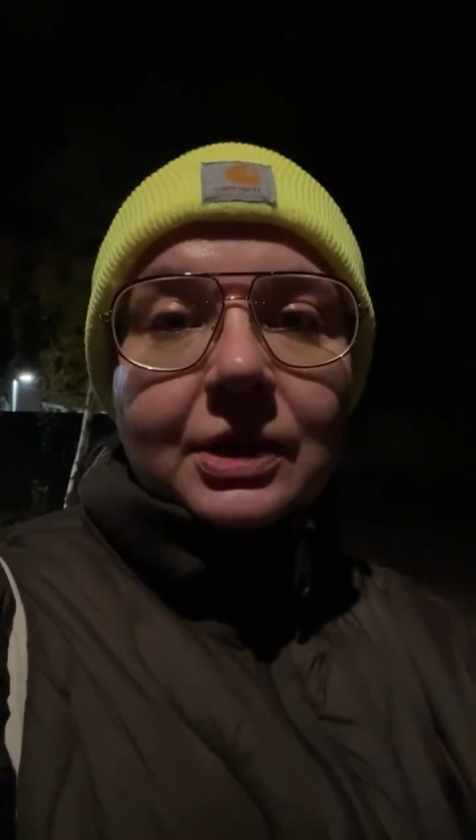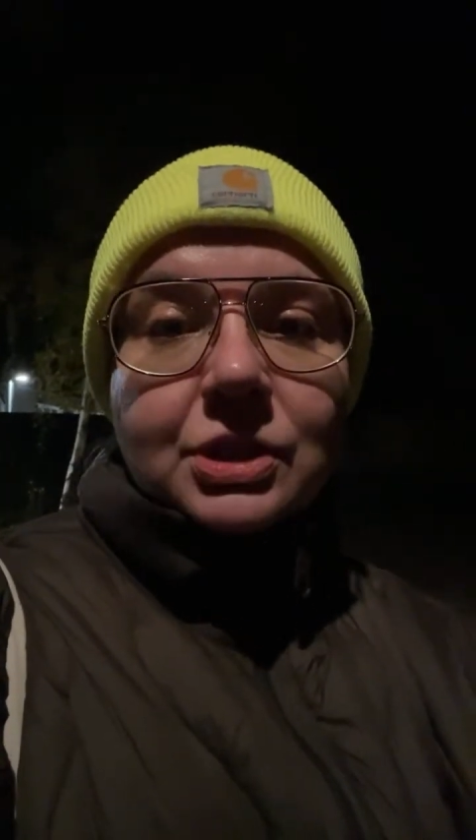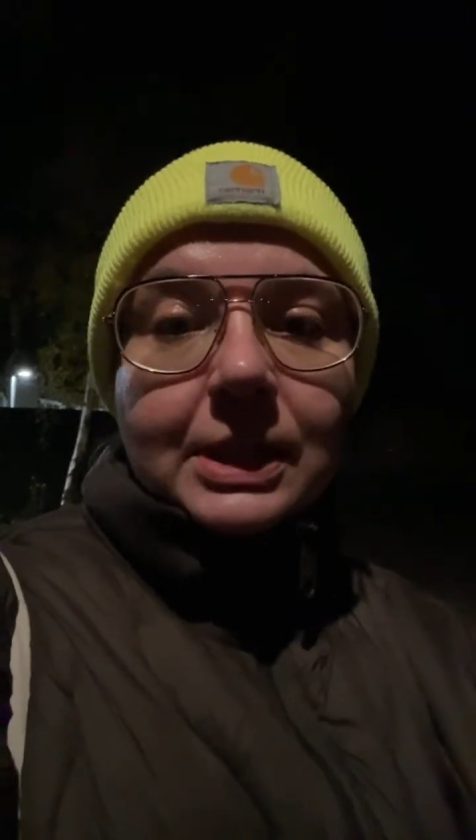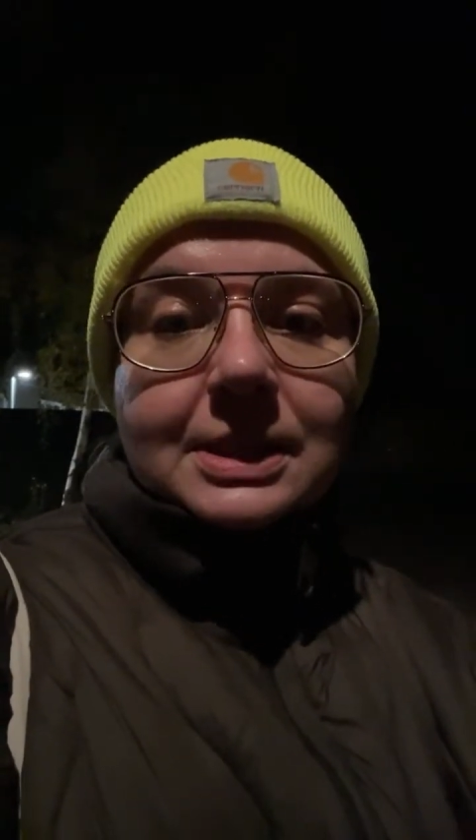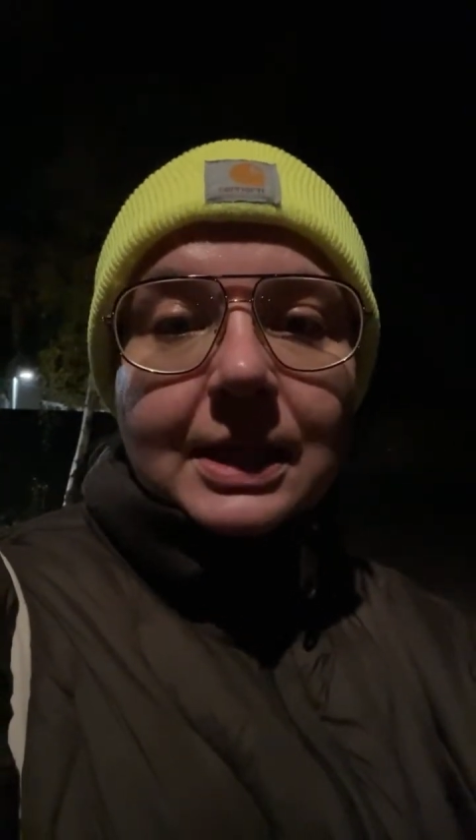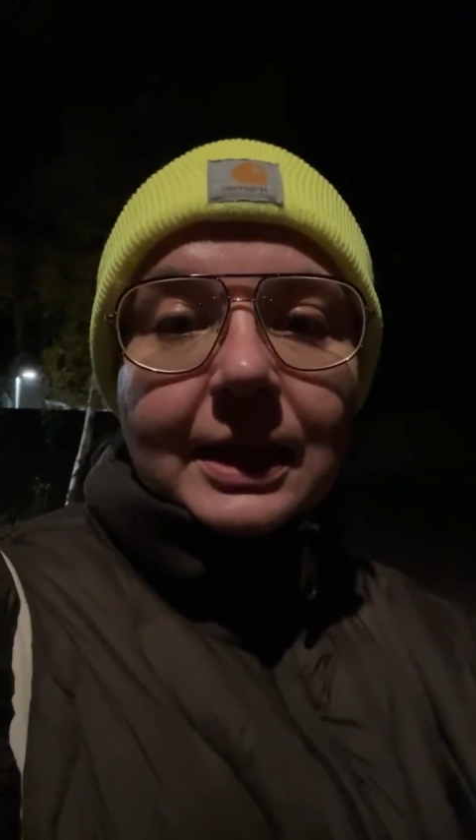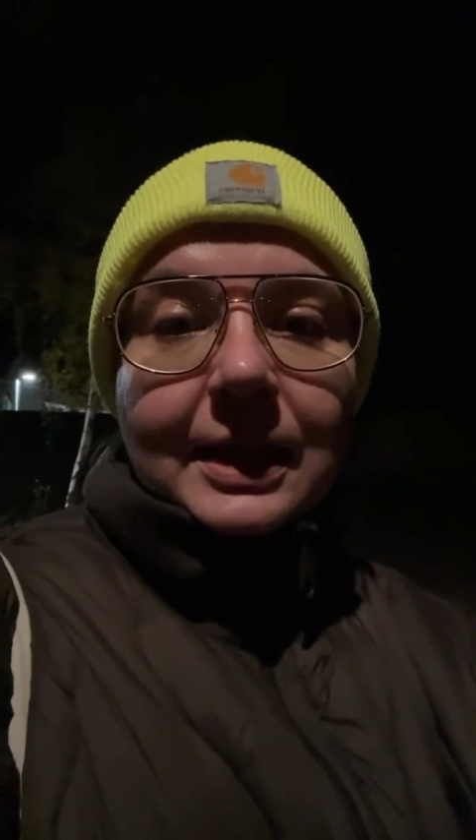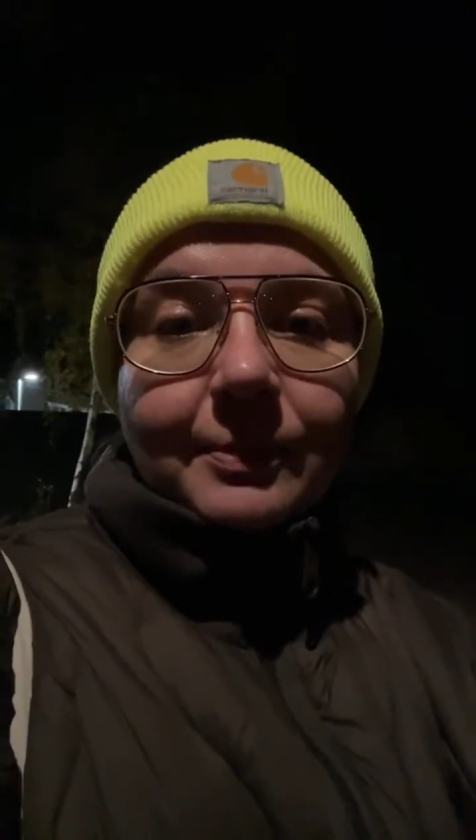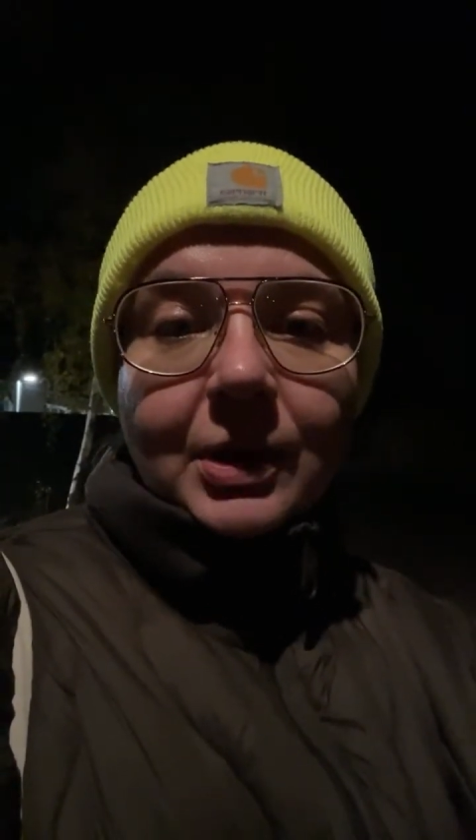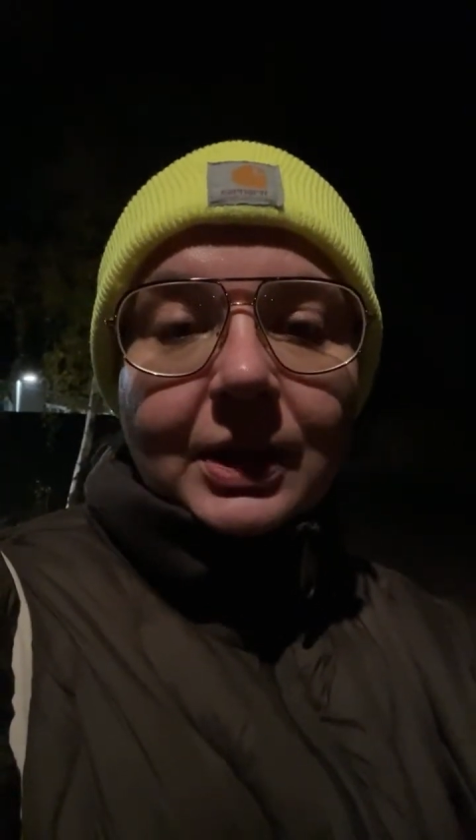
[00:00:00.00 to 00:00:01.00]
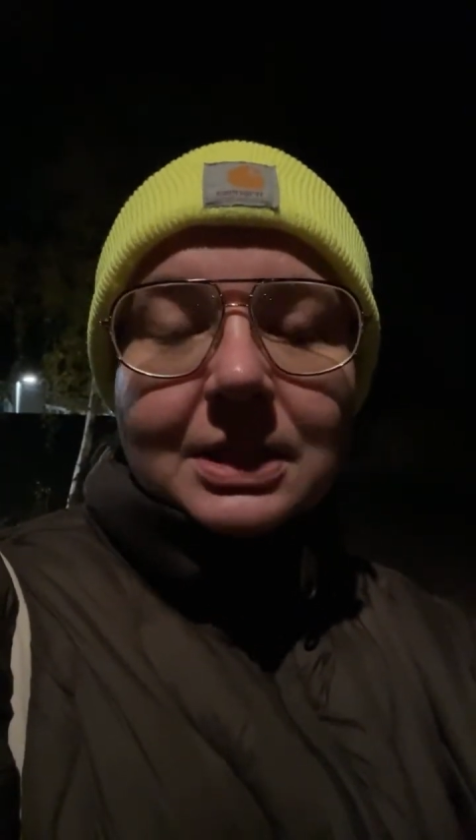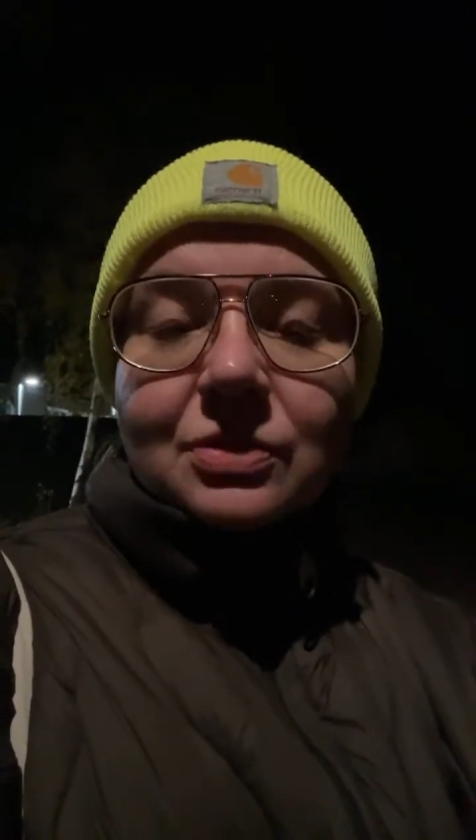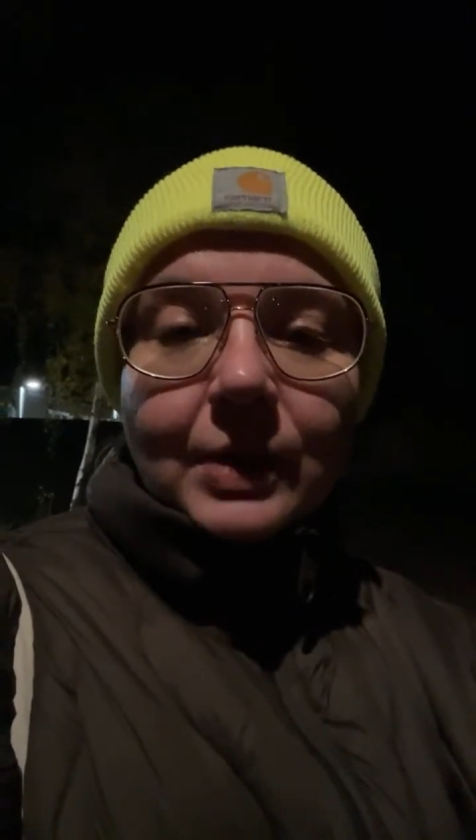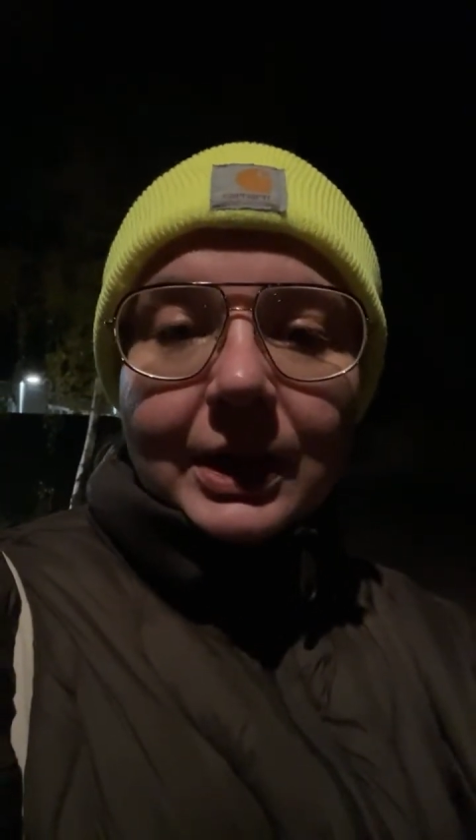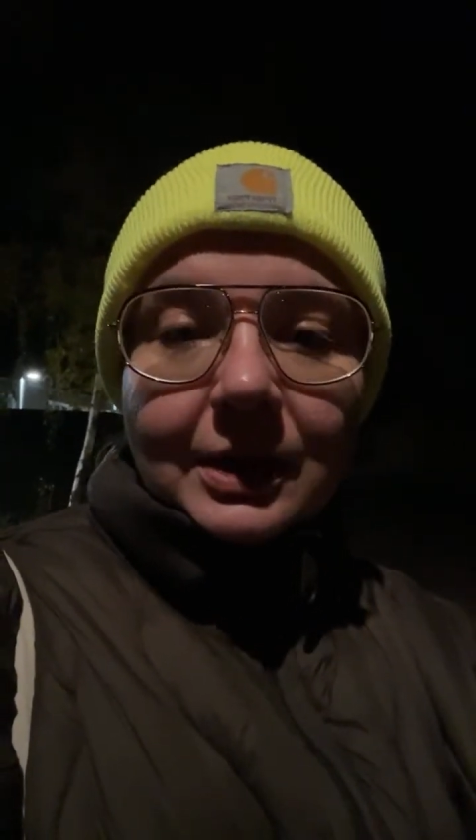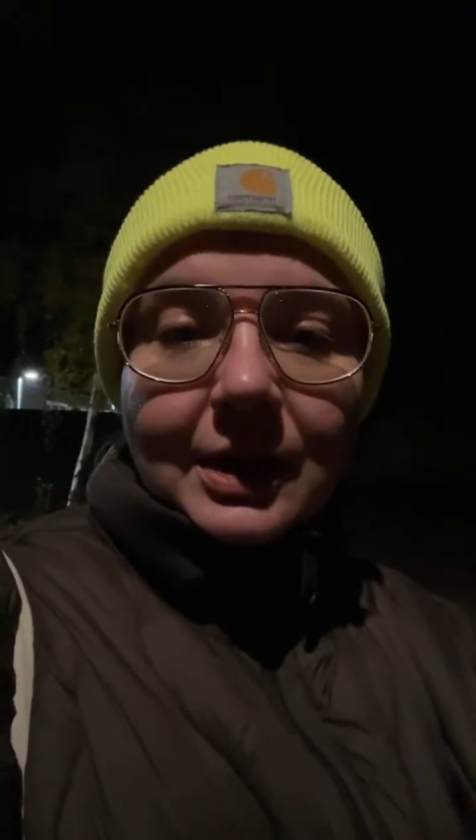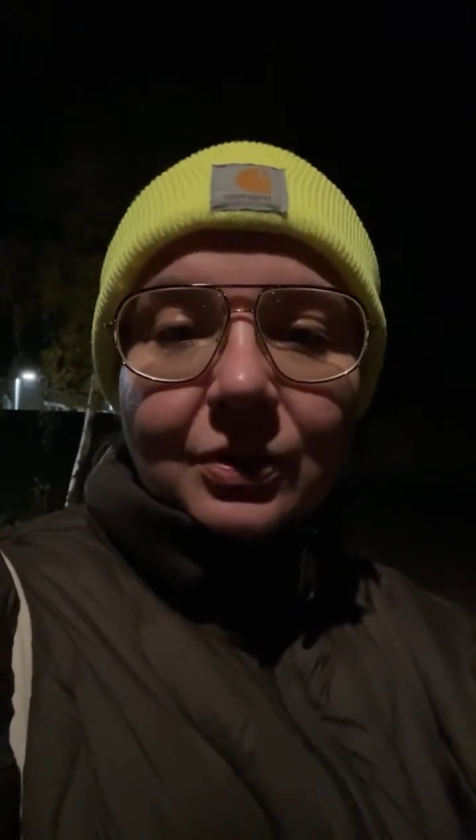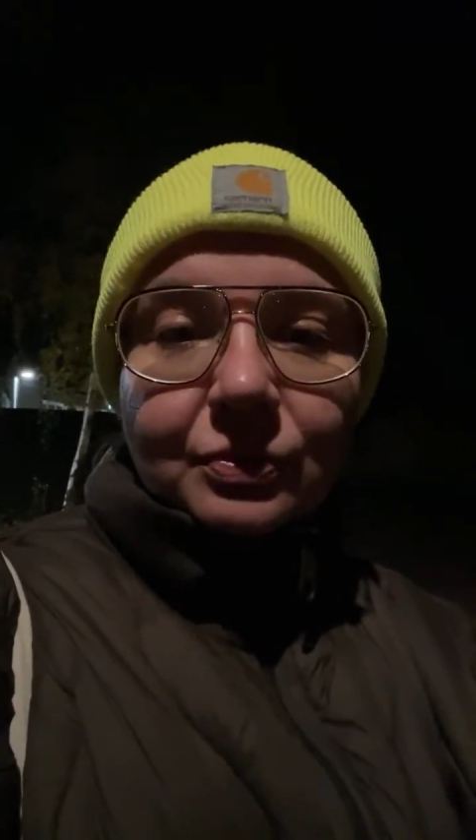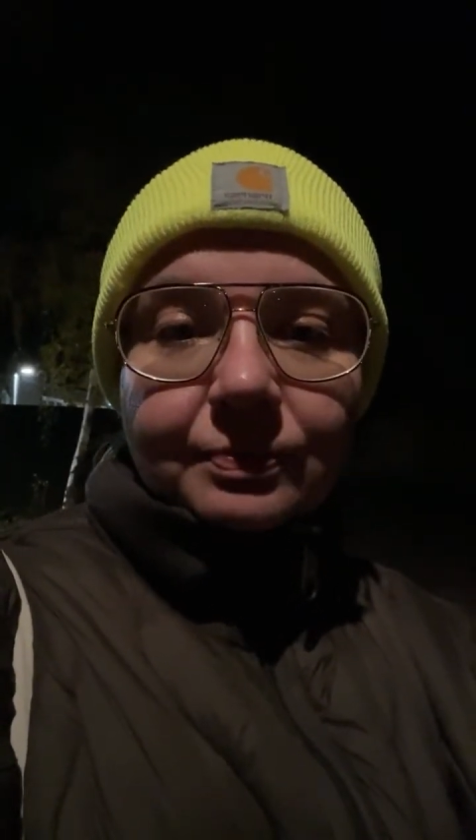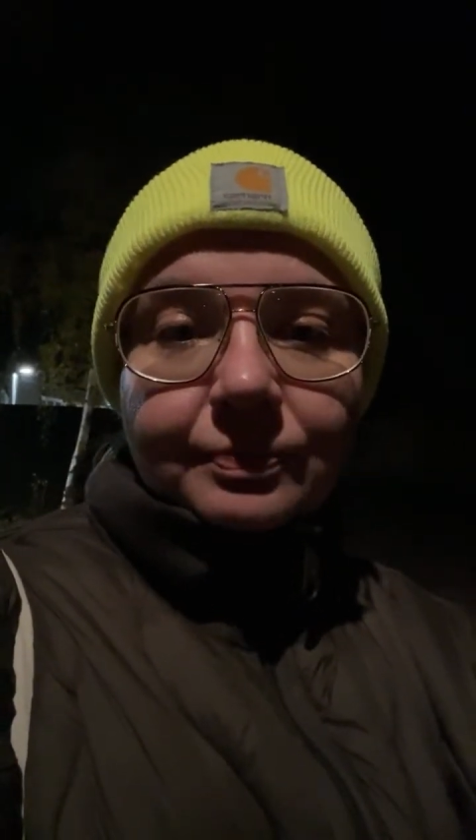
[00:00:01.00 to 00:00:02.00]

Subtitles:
change in Denmark, it's right now.